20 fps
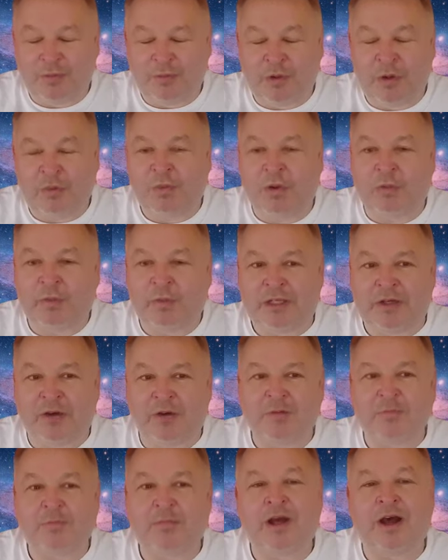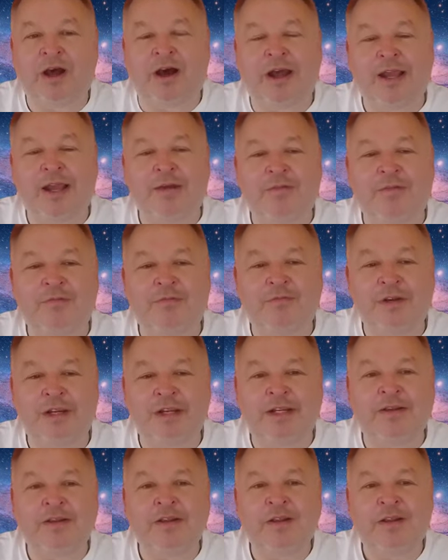what we got. But I
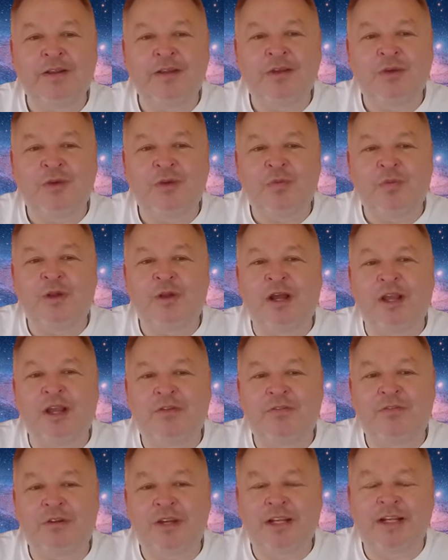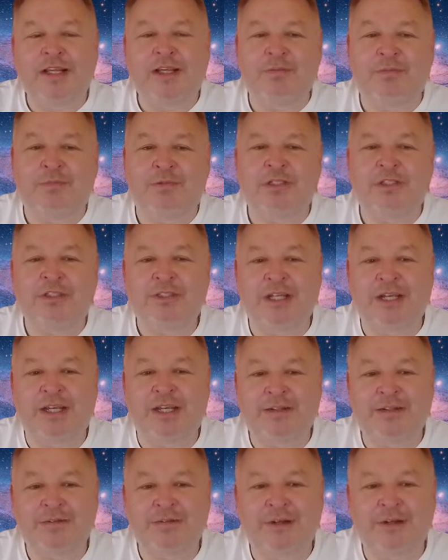really
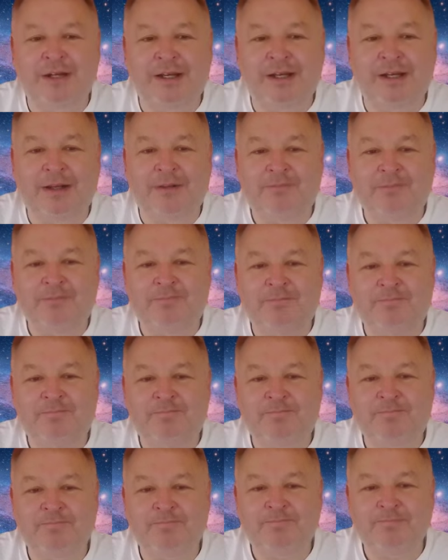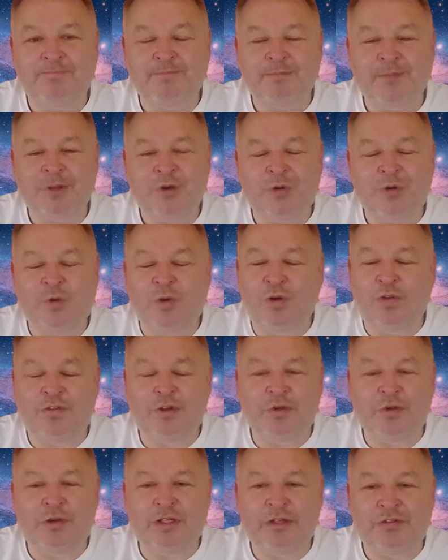appreciate all of
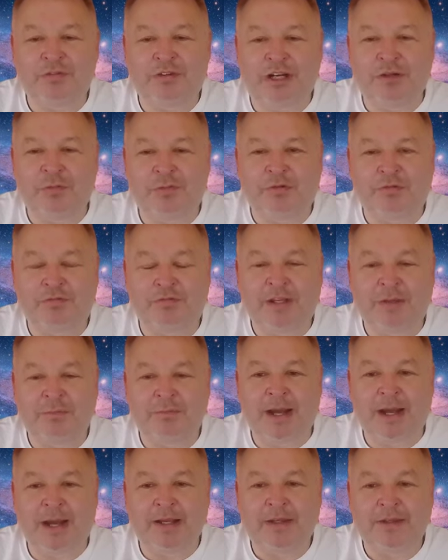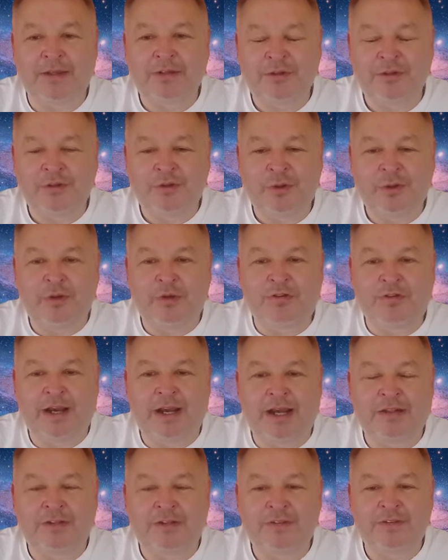your incredible feedback who've
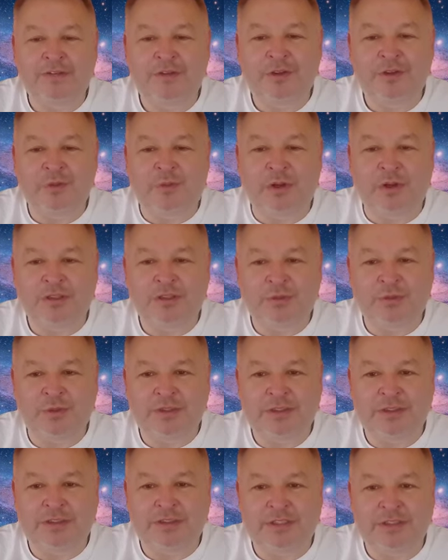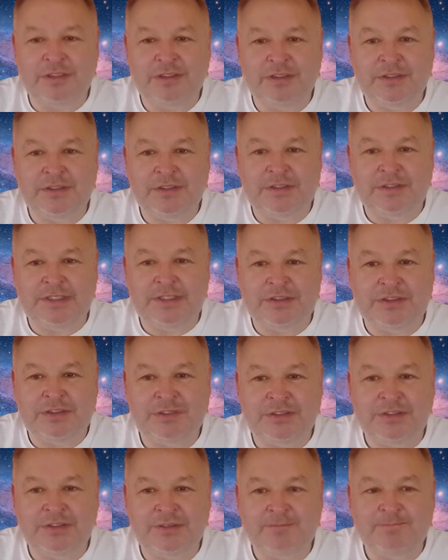had the one-to-one
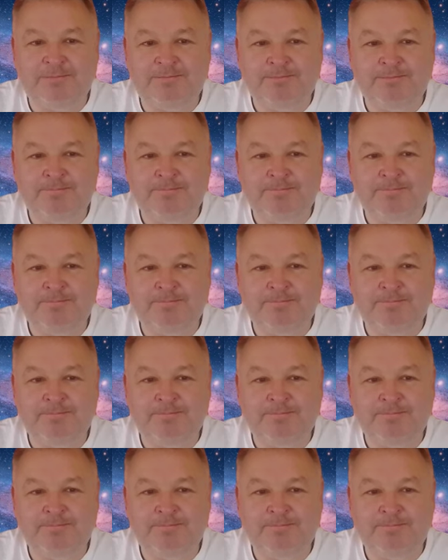sessions.